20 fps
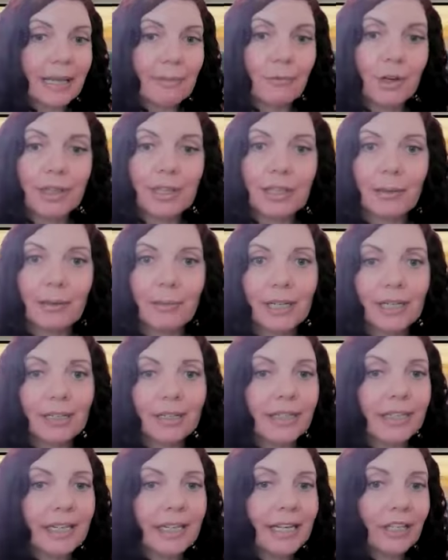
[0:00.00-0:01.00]
Same with in the
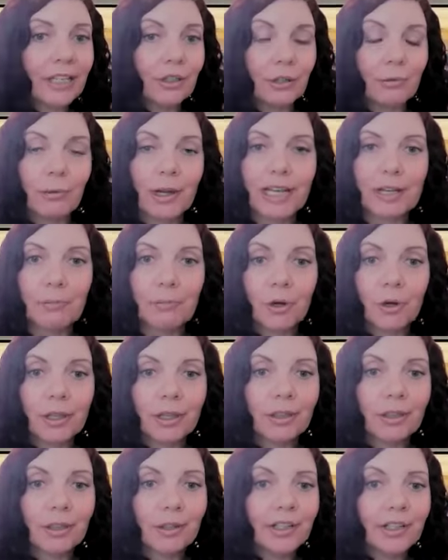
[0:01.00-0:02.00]
middle of the night, you're awake
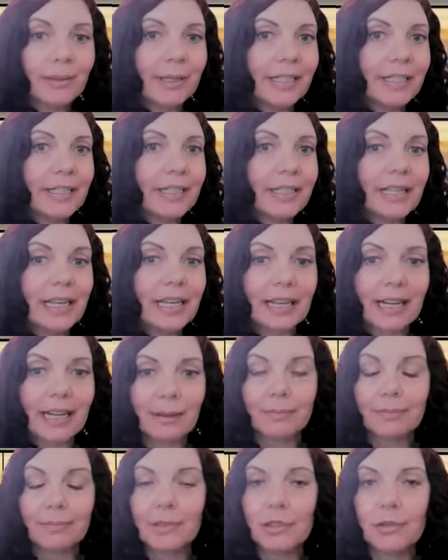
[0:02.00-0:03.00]
more than 30 minutes,
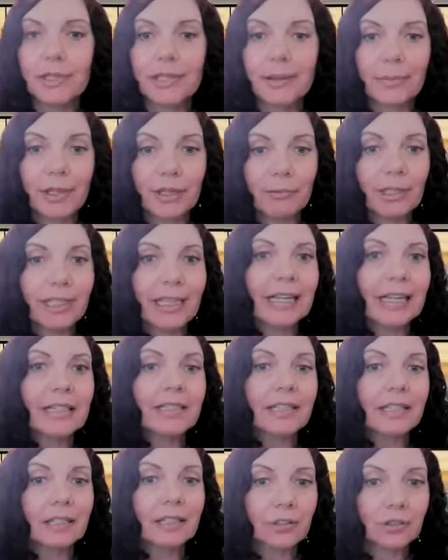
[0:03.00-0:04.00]
get up, do something
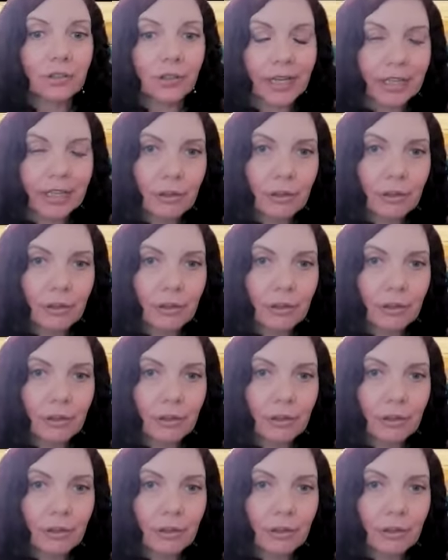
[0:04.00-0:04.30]
relaxing,